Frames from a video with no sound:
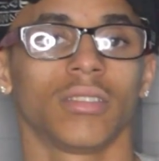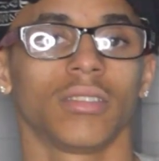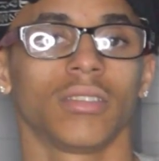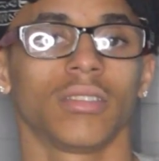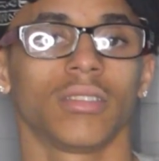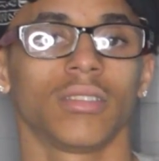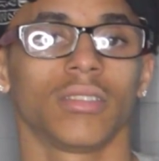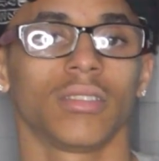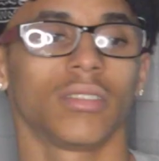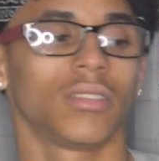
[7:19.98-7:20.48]

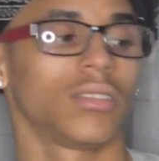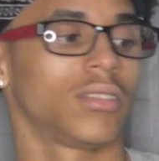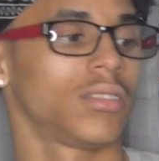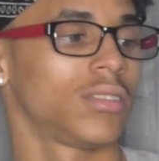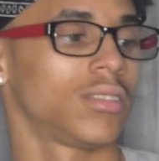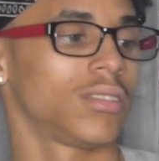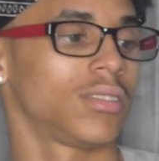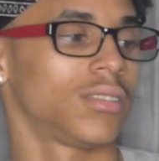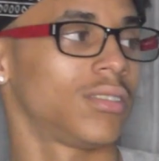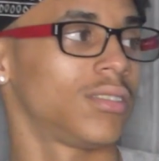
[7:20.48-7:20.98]

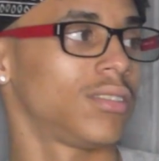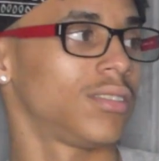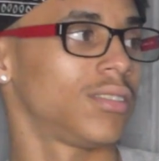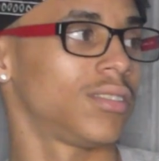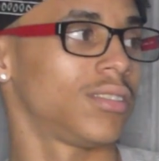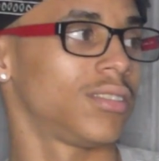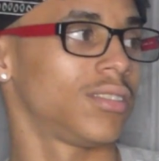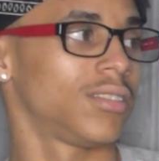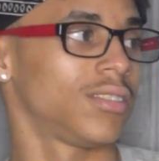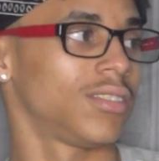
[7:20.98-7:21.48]

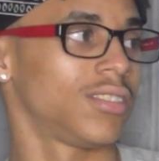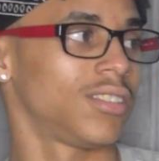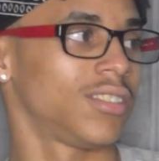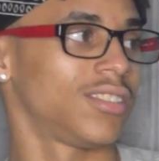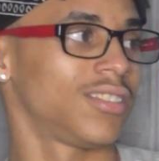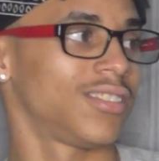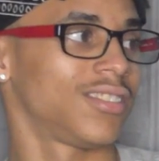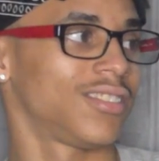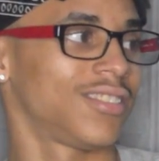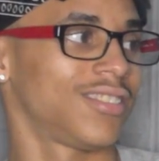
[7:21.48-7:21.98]

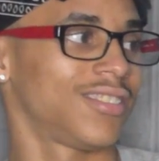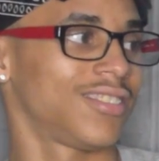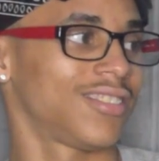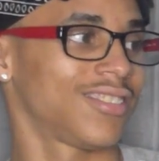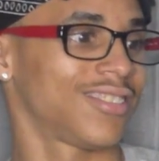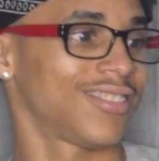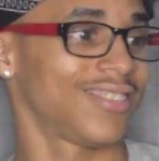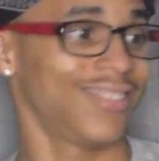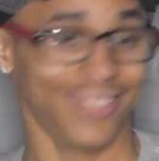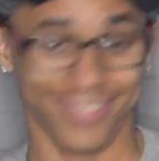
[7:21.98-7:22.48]

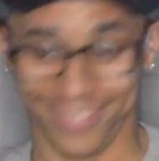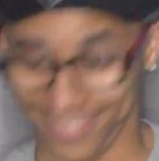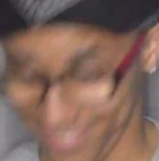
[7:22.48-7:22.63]
No words are spoken by the person on screen.